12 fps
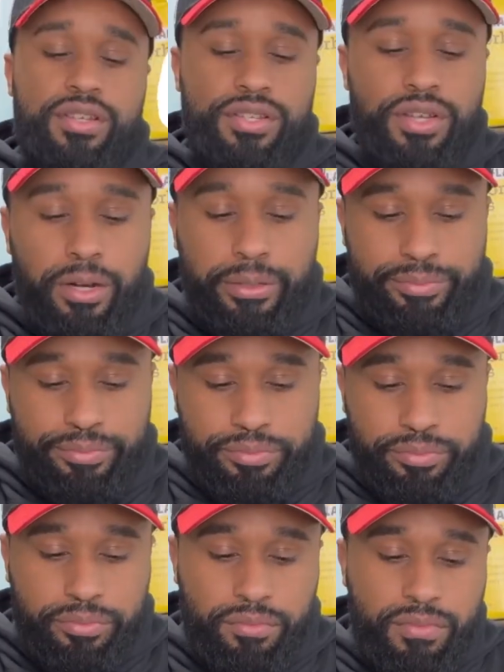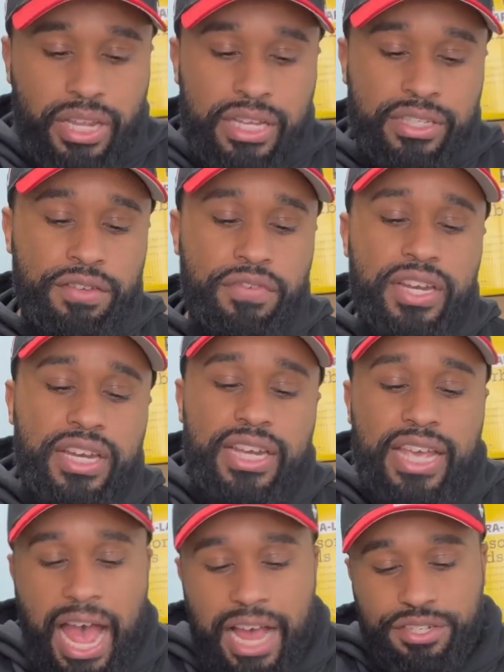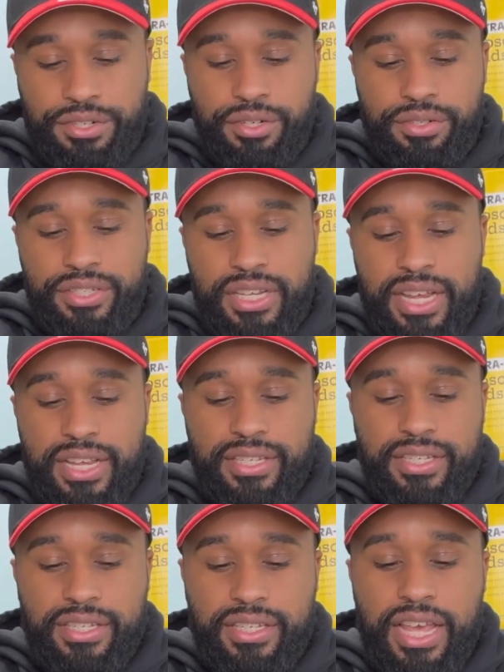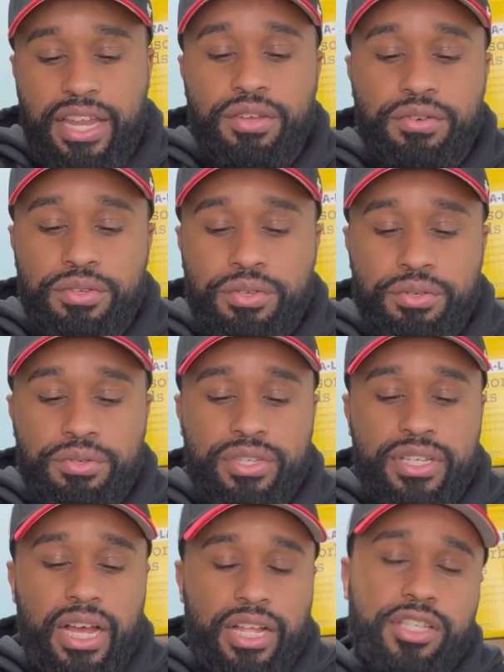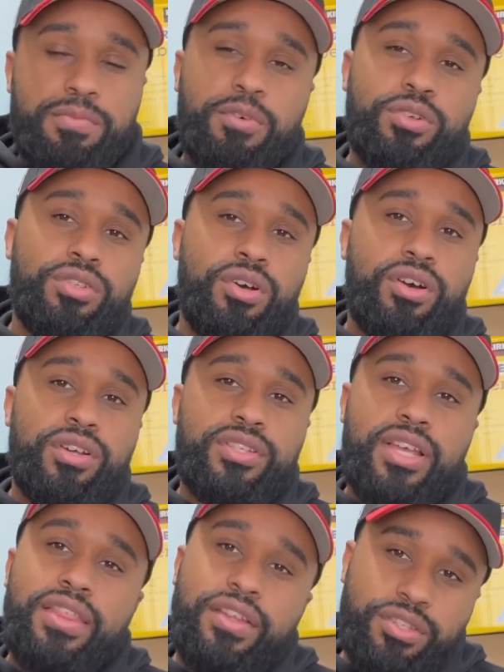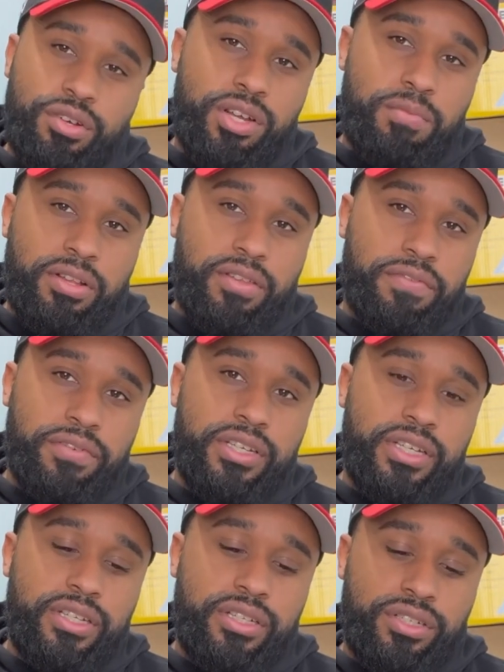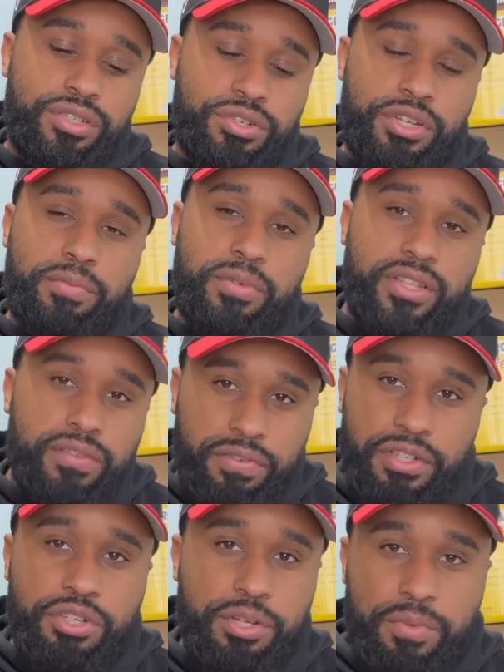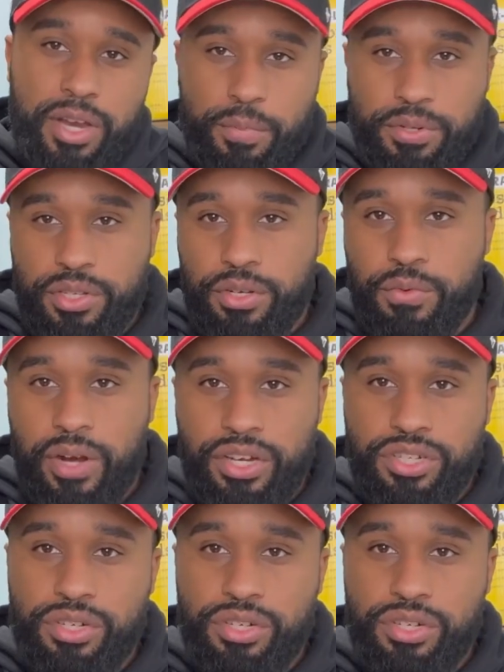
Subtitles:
So, Divinity Castro says, can you use it on small dogs? And they're talking about the flea treatment episode where I